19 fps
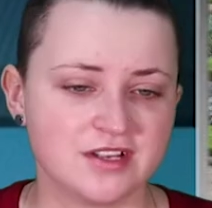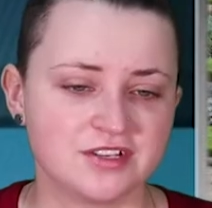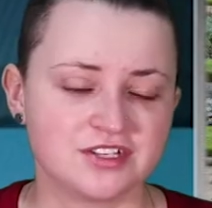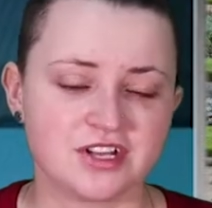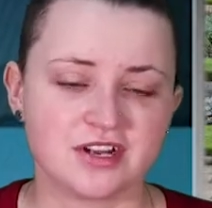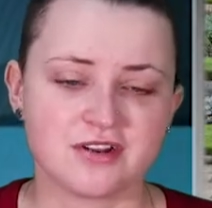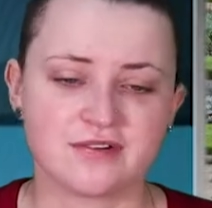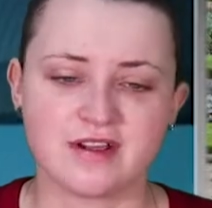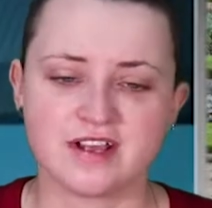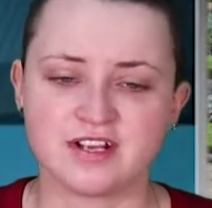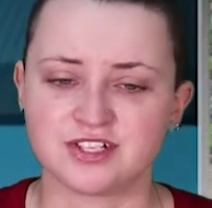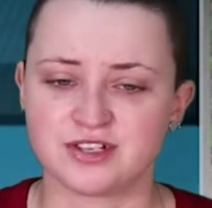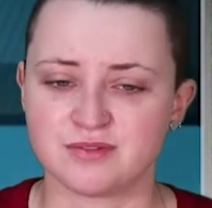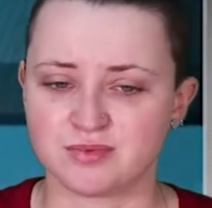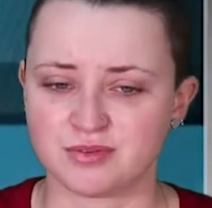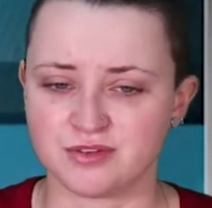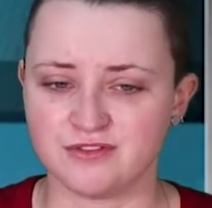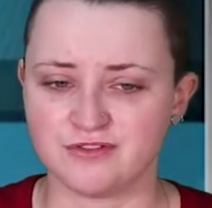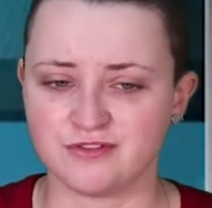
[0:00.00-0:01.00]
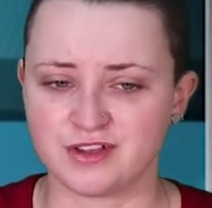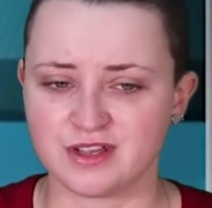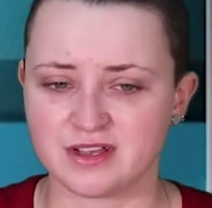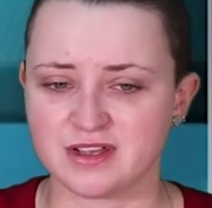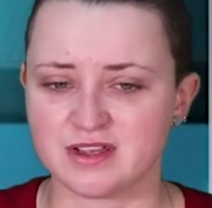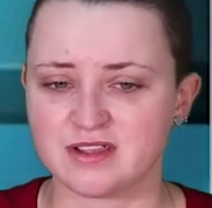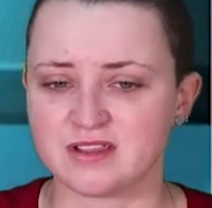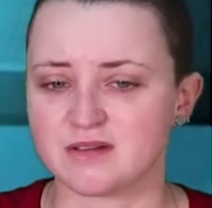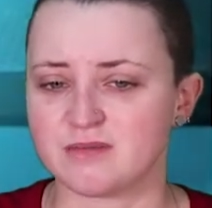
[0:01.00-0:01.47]

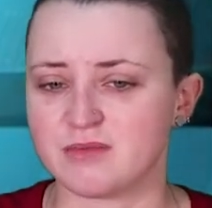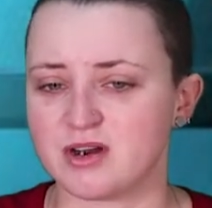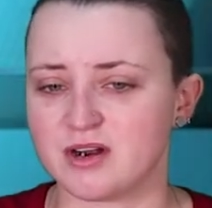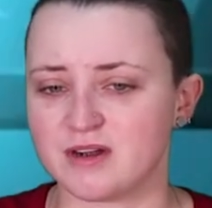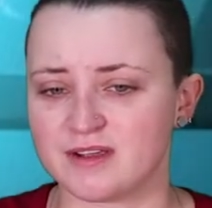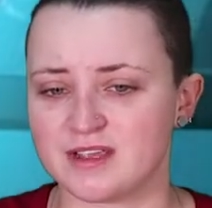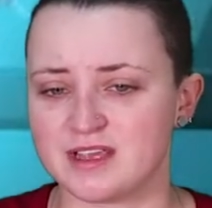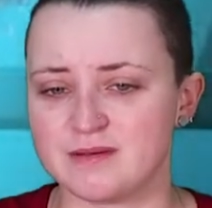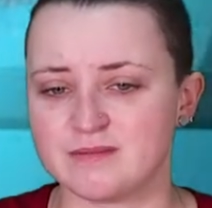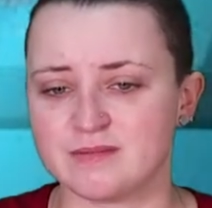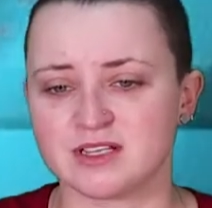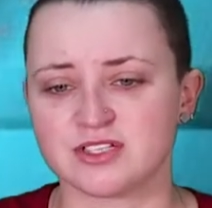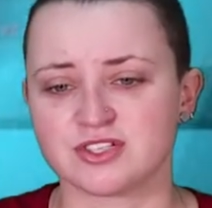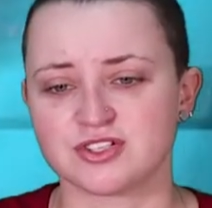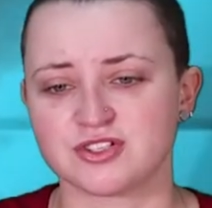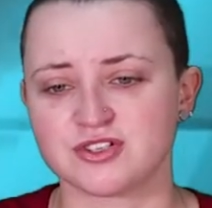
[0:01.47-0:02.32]
generation-proofing, the monarchy must